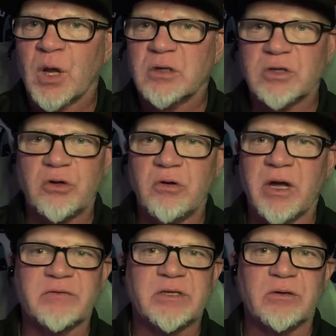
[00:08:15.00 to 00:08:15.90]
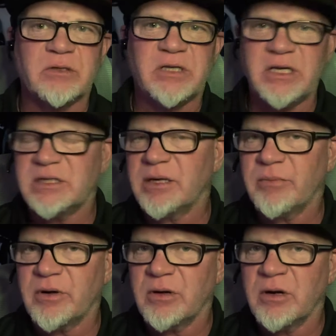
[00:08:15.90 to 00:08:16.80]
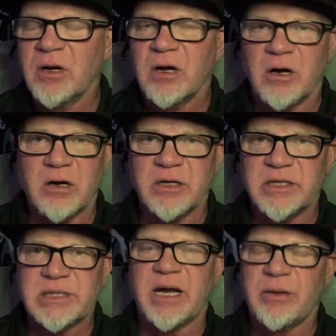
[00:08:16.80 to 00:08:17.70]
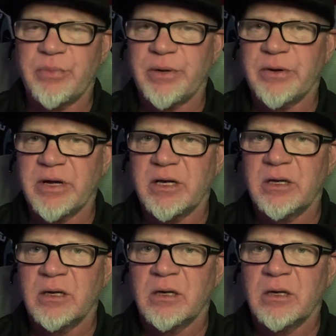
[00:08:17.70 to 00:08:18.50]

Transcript: So you have till December, early signing period,